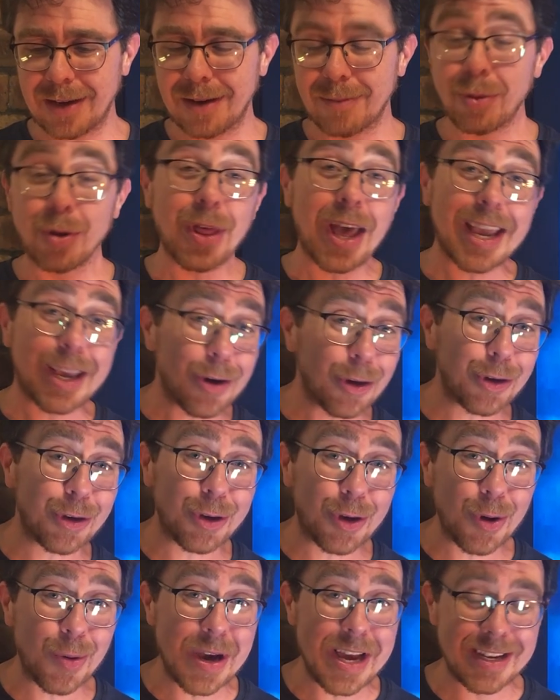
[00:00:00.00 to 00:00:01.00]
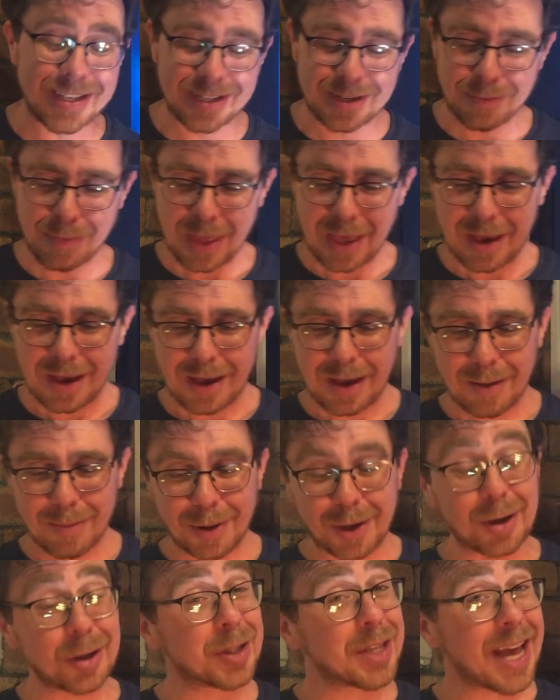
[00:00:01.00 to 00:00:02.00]
But they couldn't do it
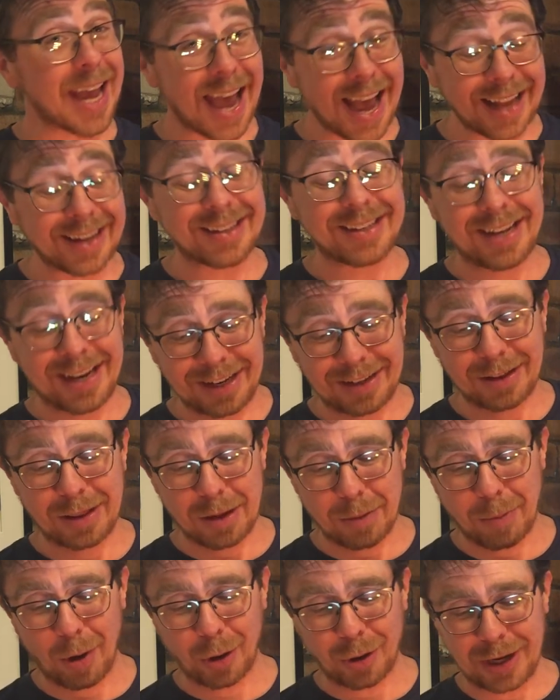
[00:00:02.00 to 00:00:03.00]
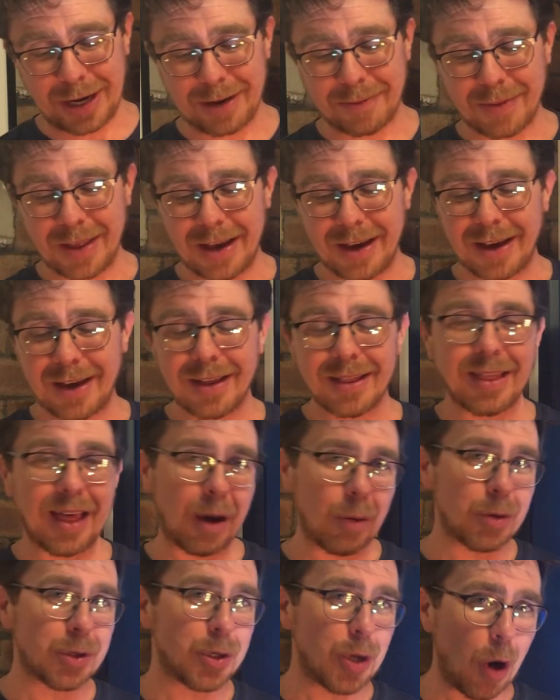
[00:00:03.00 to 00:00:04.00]
because they hadn't hidden the body.
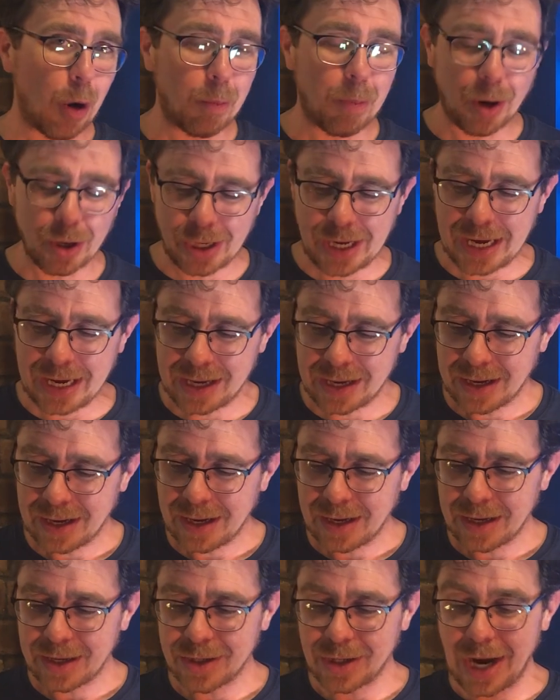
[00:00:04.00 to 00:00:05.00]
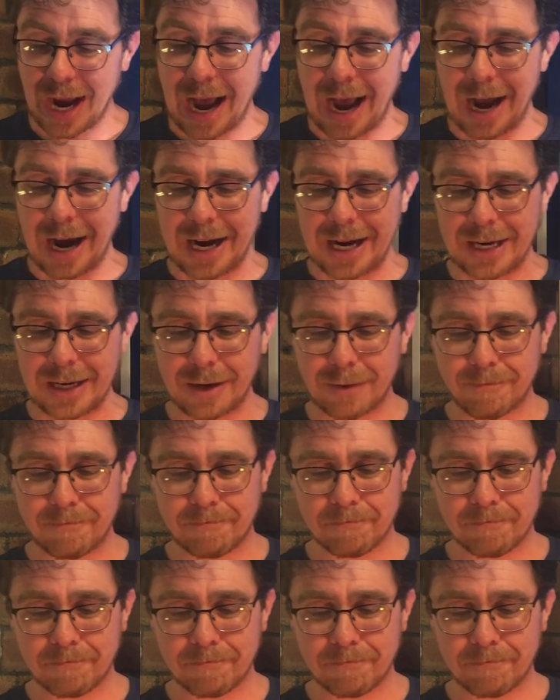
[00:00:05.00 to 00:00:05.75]
There was no body to hide.